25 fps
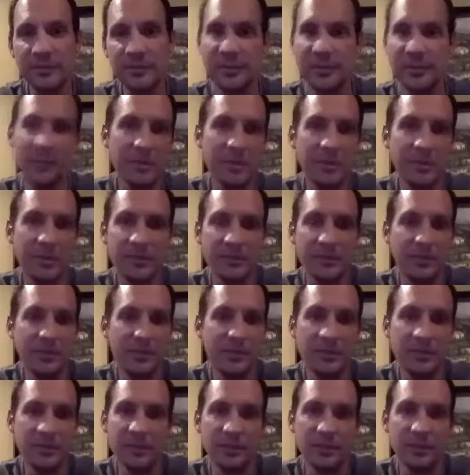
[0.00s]
everybody else is
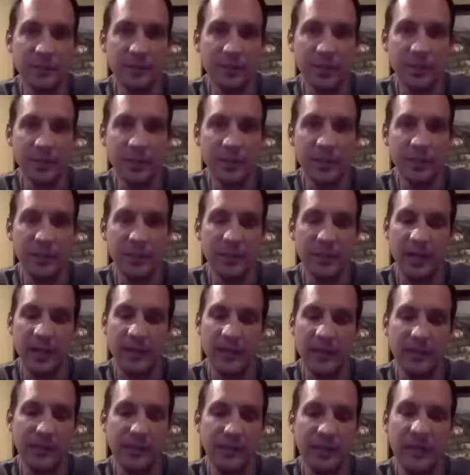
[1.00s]
doing, you're going to win. I,
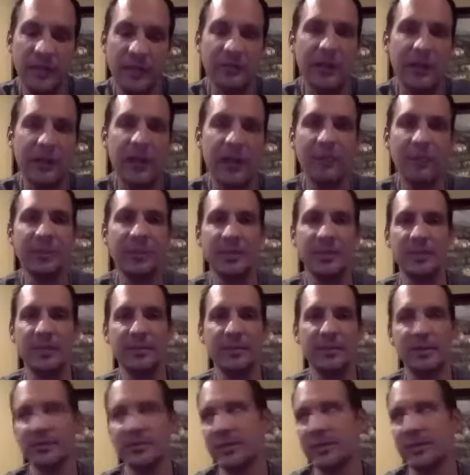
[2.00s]
you know, I don't know how many
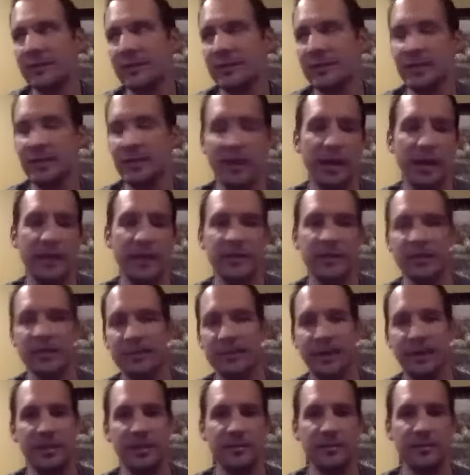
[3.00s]
emails I get, I get in
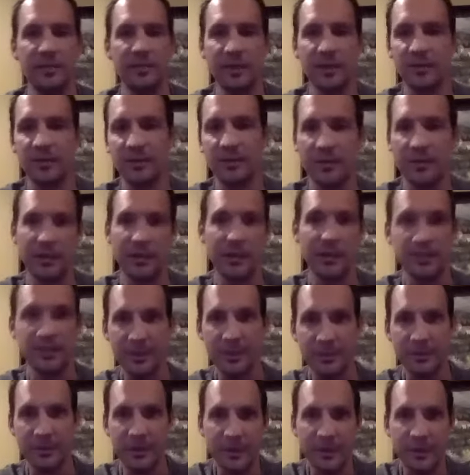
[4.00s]
my inbox going, "Hey
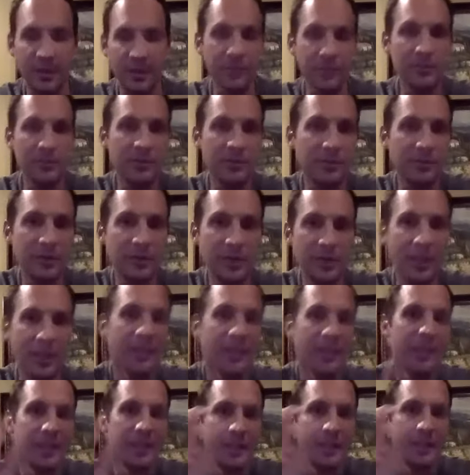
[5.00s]
Tony, how you doing?
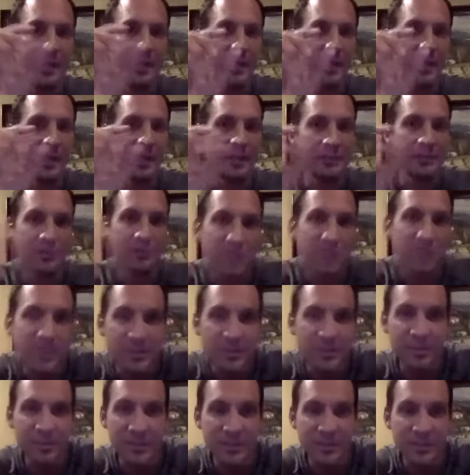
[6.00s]
you keep
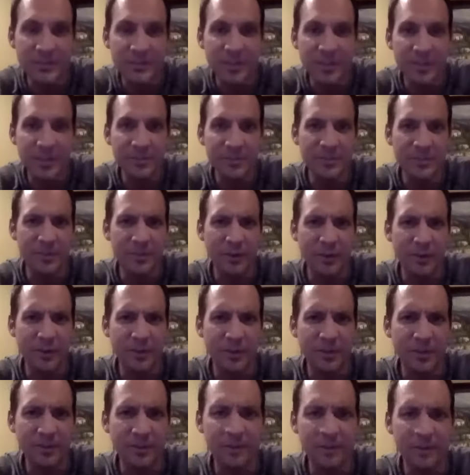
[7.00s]
your business options
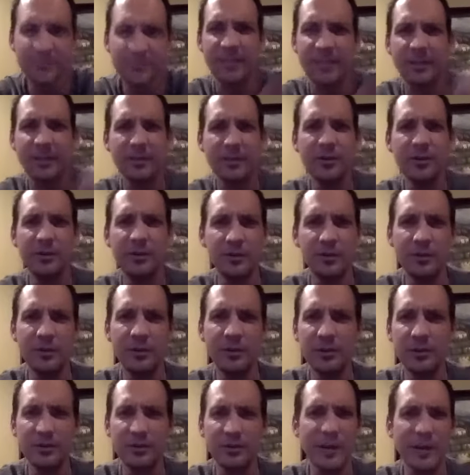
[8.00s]
open. It's like who
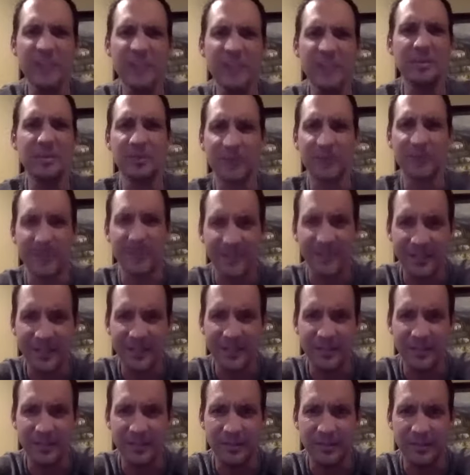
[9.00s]
who attracts people like that
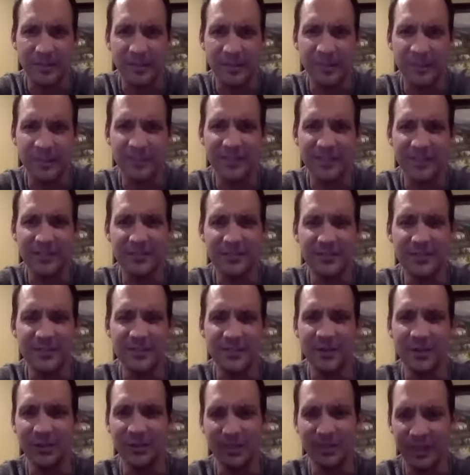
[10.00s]
anymore? Like that is
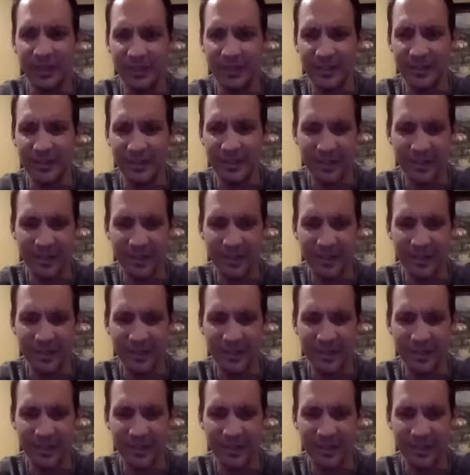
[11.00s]
so like